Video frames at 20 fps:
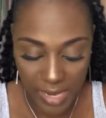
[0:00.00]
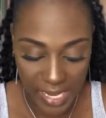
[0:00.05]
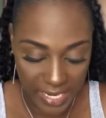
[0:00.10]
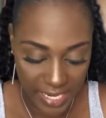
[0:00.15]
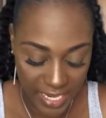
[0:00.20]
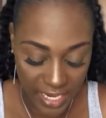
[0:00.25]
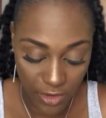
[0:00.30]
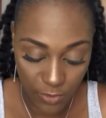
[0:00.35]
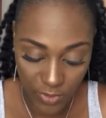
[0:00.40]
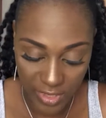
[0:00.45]

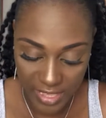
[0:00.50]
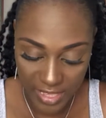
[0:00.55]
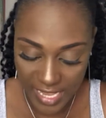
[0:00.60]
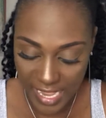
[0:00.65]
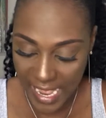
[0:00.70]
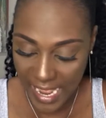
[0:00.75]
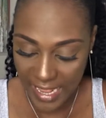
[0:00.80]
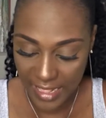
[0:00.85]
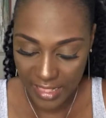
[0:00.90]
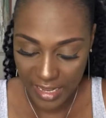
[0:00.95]
back in with the
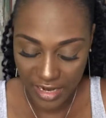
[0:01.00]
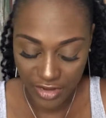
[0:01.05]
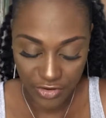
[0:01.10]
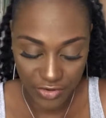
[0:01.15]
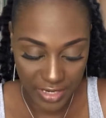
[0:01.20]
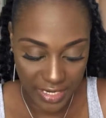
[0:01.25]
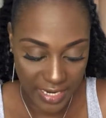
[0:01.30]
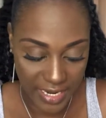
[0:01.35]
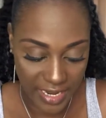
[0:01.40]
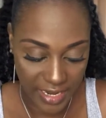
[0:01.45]

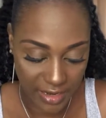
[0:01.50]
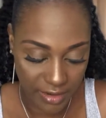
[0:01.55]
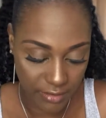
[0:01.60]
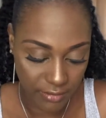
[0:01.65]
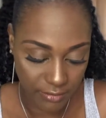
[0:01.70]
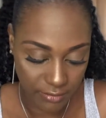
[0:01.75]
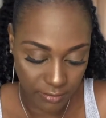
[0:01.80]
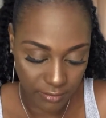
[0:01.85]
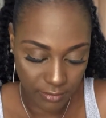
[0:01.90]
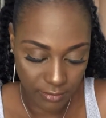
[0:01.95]
eyeliner again,
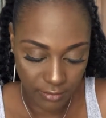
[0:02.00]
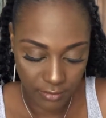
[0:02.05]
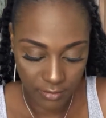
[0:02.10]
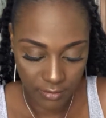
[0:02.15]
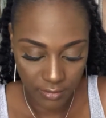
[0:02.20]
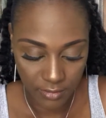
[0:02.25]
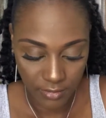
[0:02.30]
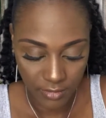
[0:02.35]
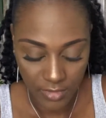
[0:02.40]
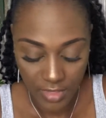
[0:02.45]

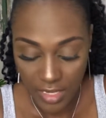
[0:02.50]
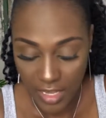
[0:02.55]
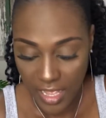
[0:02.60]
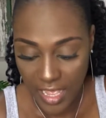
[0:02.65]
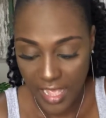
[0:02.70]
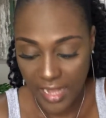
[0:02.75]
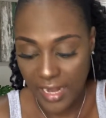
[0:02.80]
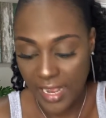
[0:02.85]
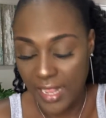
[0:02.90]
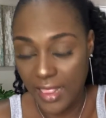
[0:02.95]

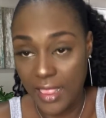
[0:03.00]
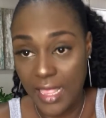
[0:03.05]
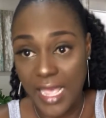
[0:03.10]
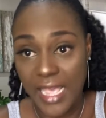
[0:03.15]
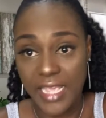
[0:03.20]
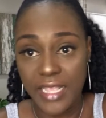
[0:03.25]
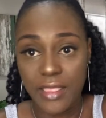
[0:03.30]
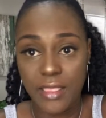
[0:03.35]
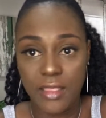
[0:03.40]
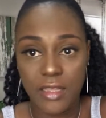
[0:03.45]
and I
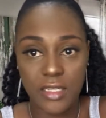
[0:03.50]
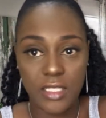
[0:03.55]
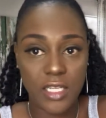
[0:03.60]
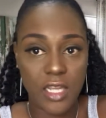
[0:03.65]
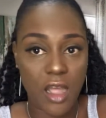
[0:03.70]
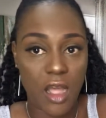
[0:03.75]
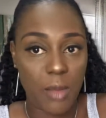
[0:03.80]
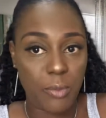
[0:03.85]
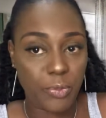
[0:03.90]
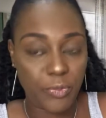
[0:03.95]
line the
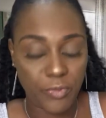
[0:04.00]
top